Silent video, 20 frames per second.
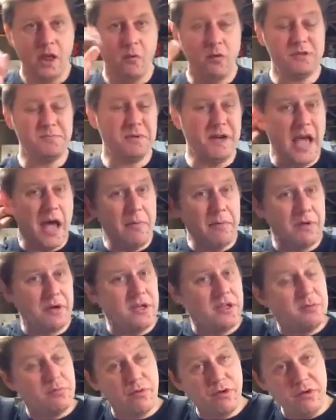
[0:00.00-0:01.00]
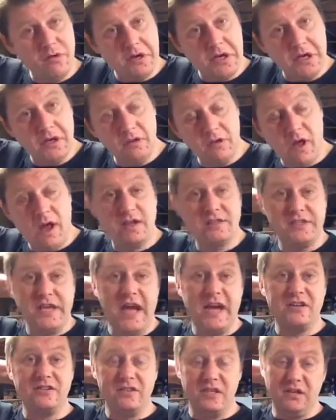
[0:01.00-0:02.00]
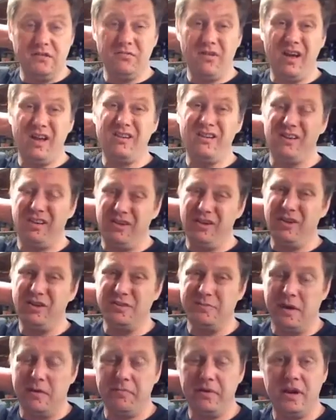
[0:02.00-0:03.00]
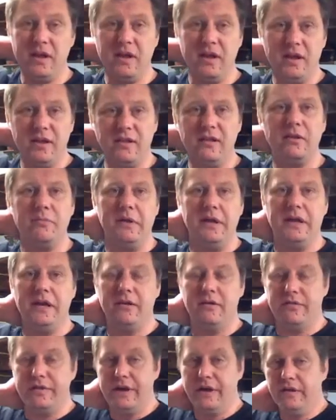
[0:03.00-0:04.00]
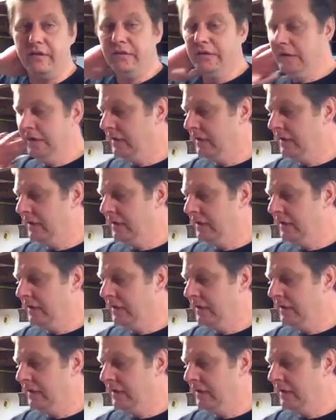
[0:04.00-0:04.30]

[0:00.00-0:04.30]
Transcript: What's been happening in the brewery? Lots, actually. Well, not a huge amount, but a little bit here and there.